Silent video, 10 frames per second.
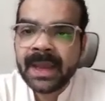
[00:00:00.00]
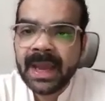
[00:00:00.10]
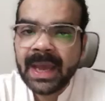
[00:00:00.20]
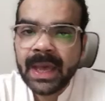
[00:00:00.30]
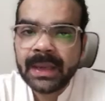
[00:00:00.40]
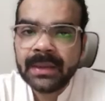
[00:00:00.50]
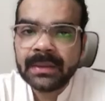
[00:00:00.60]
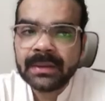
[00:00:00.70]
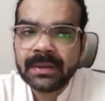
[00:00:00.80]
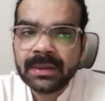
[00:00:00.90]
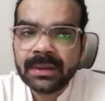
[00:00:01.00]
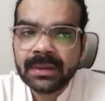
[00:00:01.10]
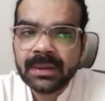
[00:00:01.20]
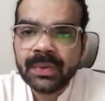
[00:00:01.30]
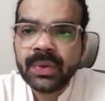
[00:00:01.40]
And
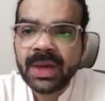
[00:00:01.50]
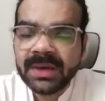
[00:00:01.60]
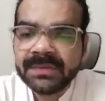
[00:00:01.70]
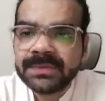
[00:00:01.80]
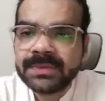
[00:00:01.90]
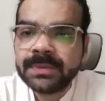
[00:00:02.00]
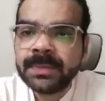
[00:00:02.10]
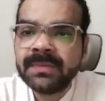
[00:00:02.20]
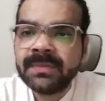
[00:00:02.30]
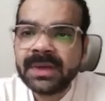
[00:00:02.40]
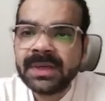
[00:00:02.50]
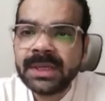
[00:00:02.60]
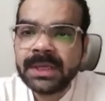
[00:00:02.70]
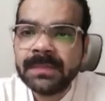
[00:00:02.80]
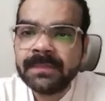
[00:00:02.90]
you have to be
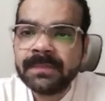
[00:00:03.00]
very